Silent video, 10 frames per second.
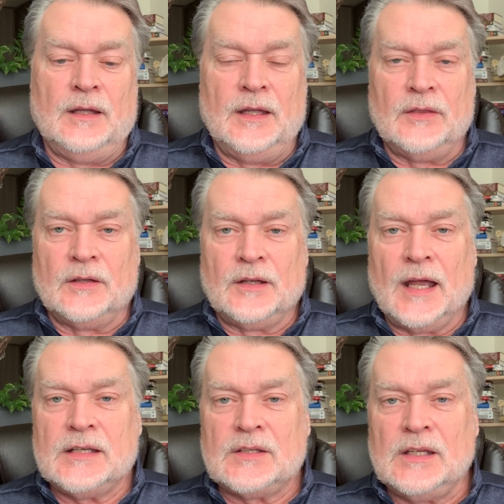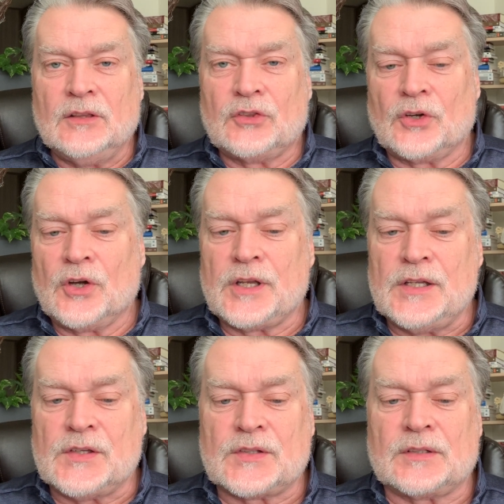in the
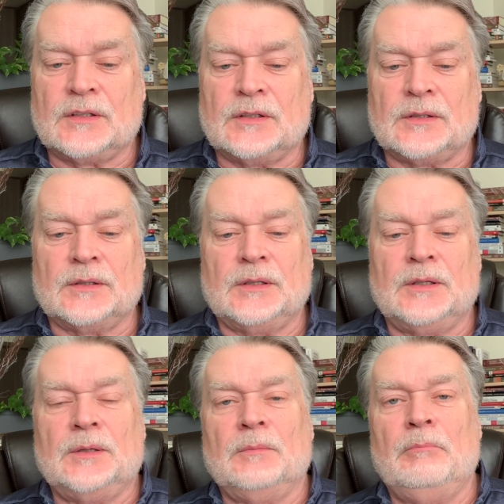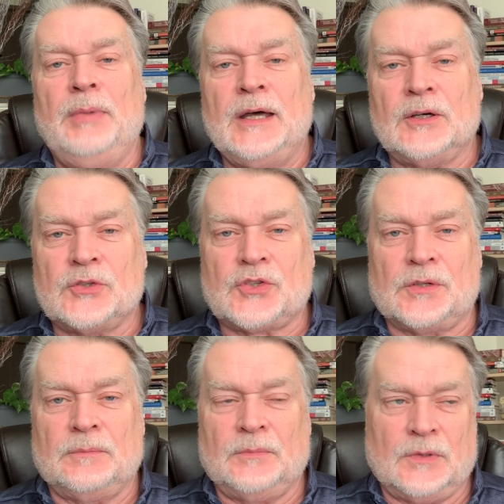1930s,
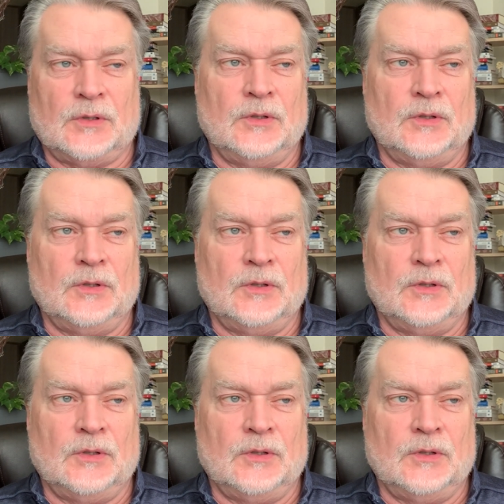Belgium,